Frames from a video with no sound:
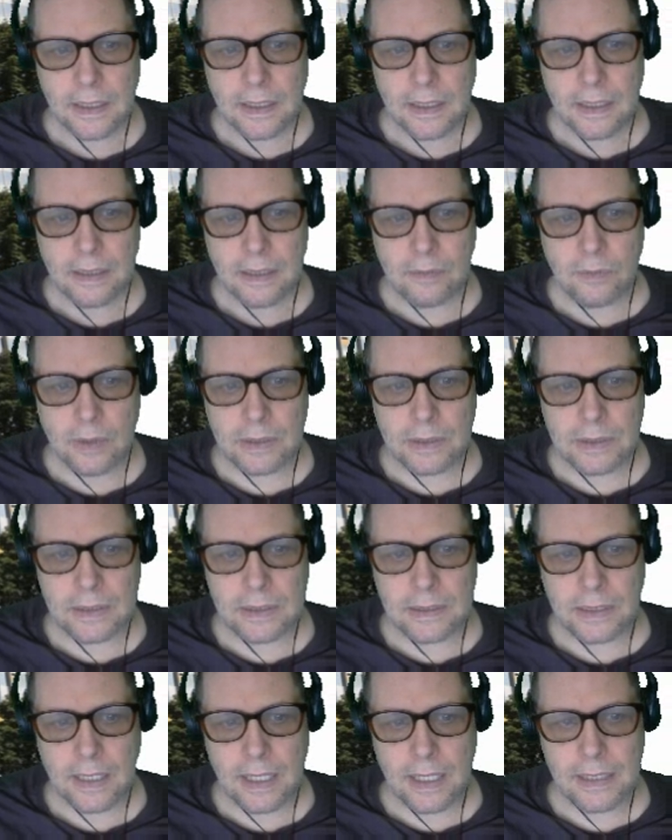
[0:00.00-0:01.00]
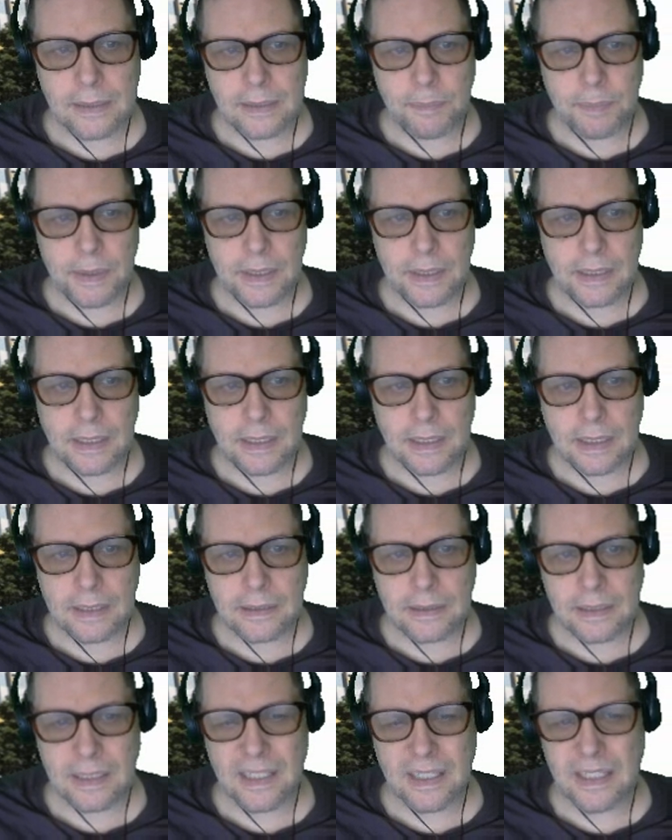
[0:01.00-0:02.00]
and what this guy's opinion
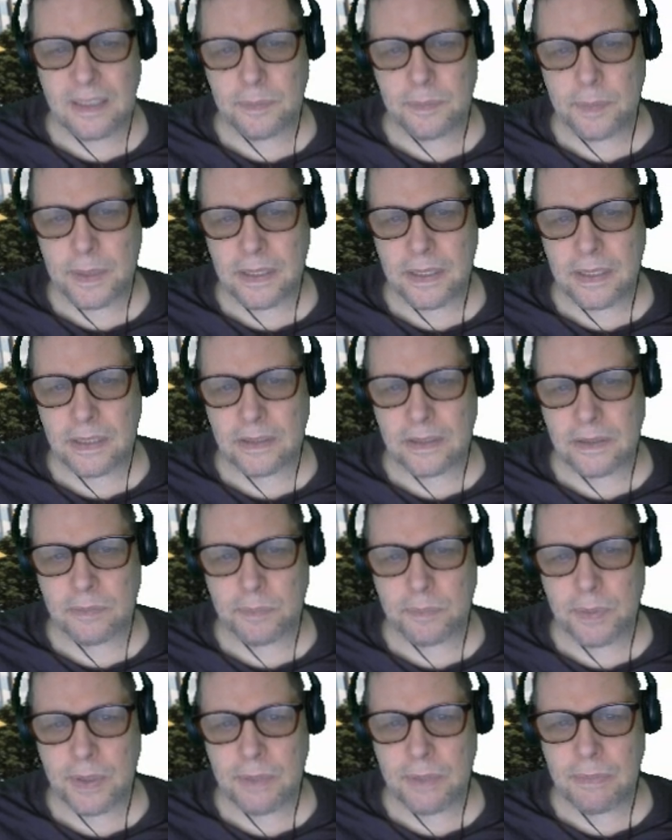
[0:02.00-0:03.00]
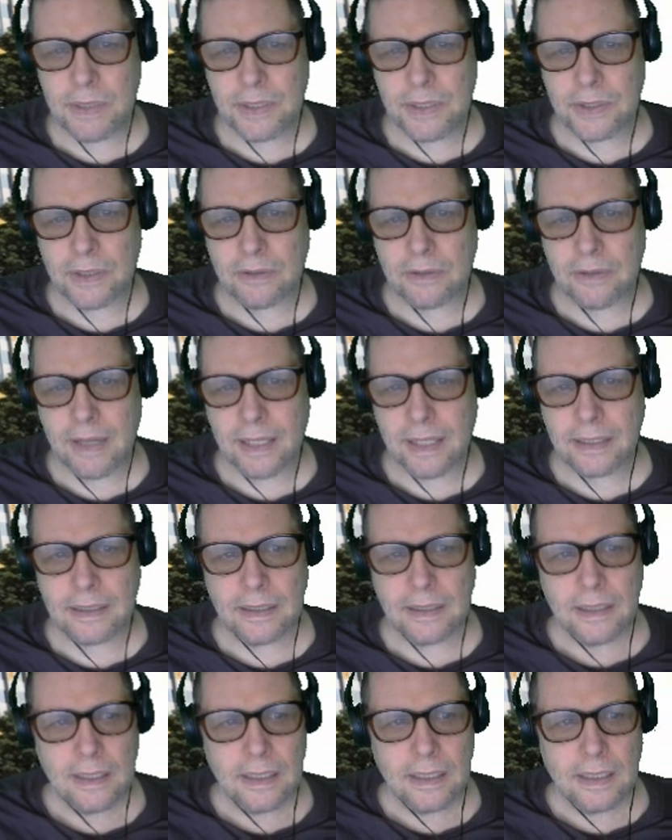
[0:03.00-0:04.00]
is. And his opinion's pretty much correct.
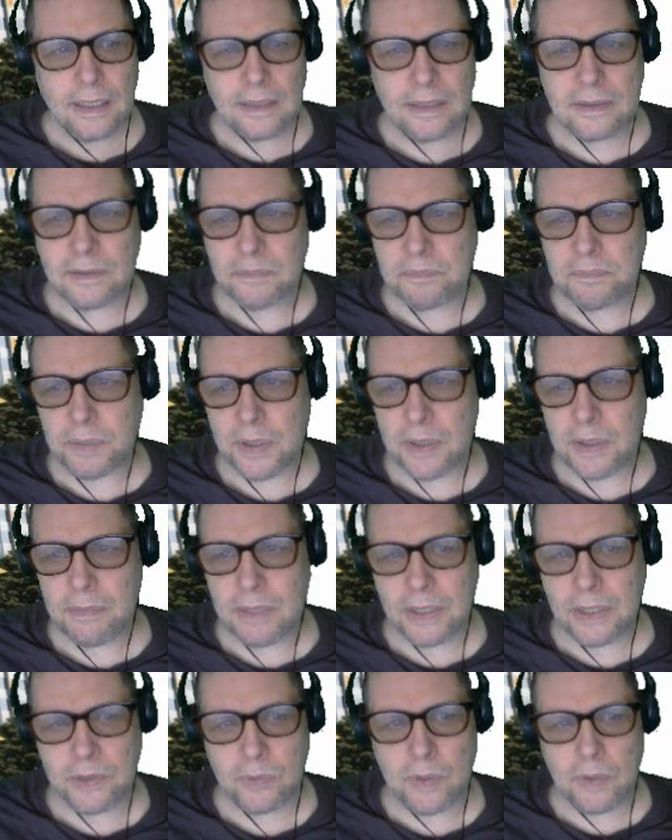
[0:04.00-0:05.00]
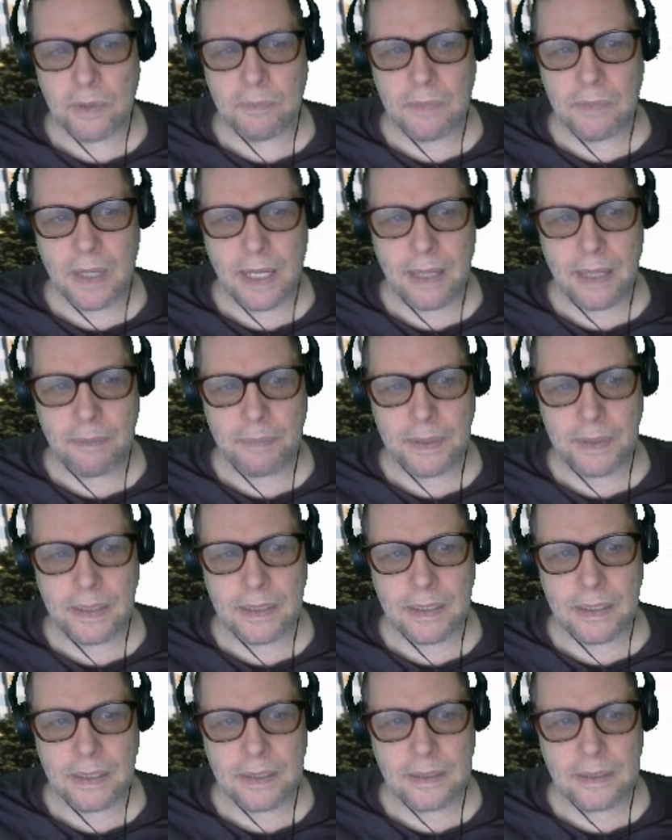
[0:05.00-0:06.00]
It's pretty much what my
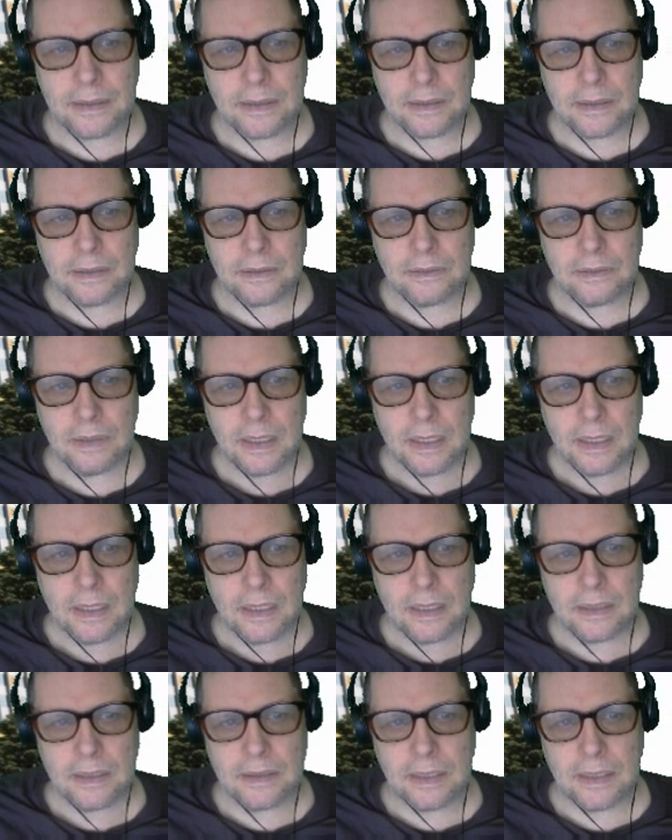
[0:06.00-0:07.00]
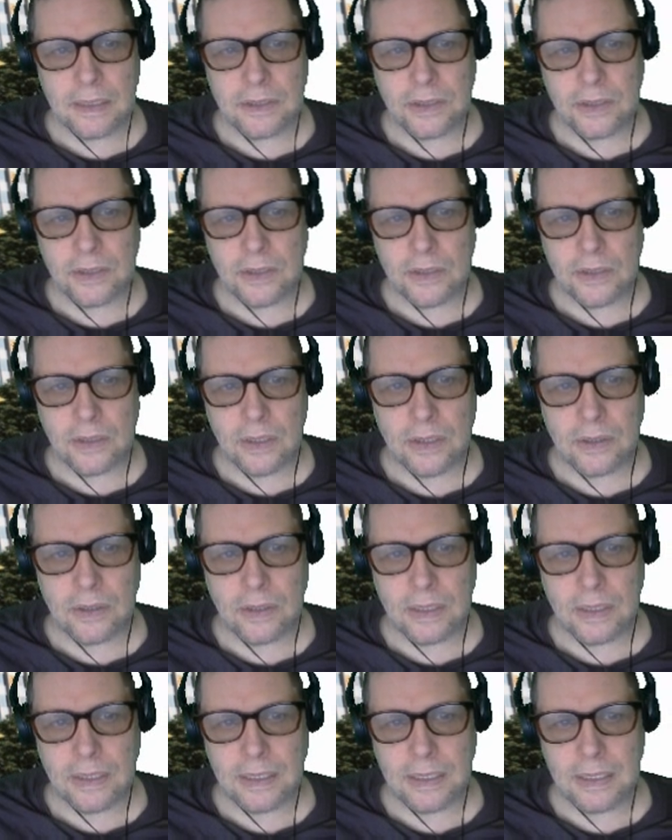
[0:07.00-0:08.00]
opinion is too. It says Euro
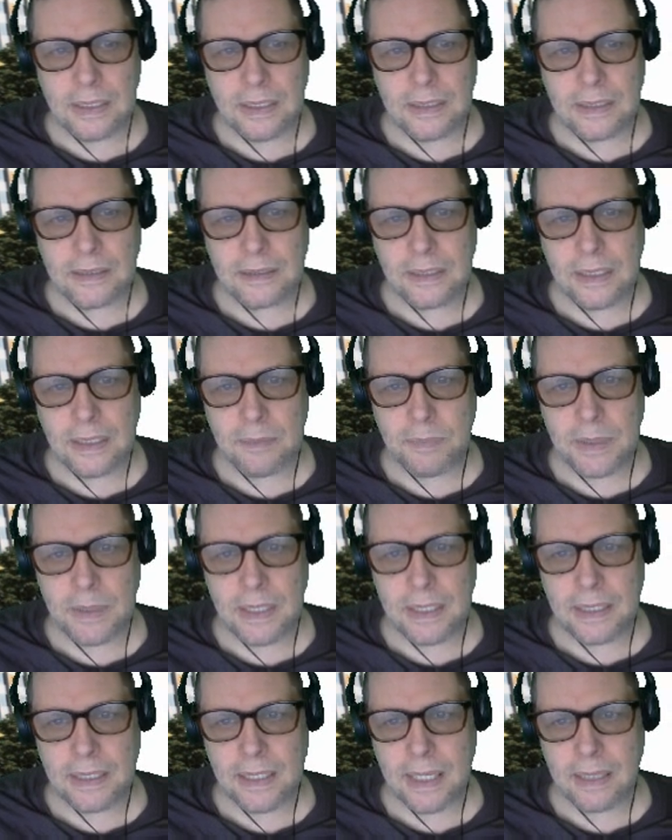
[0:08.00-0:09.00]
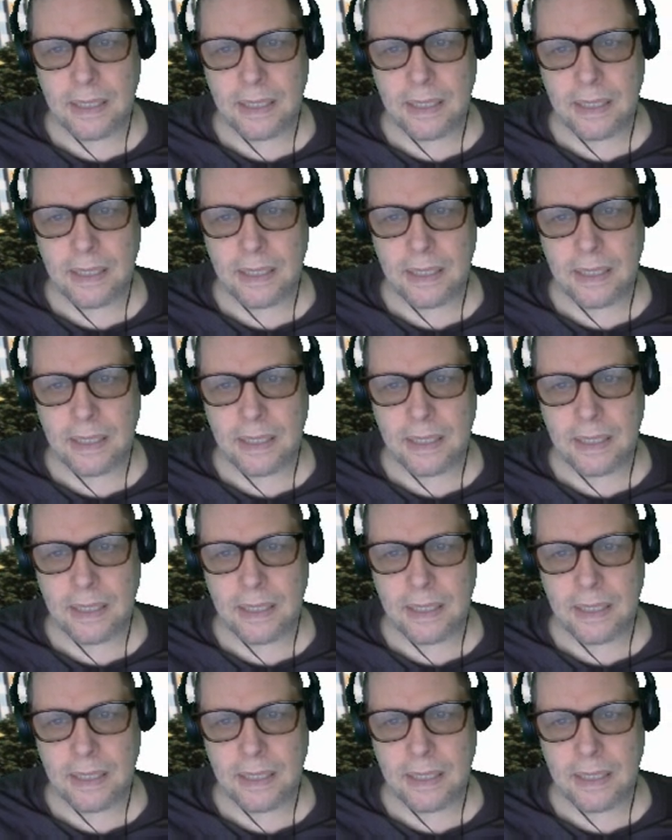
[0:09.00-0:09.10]
and the ECB can't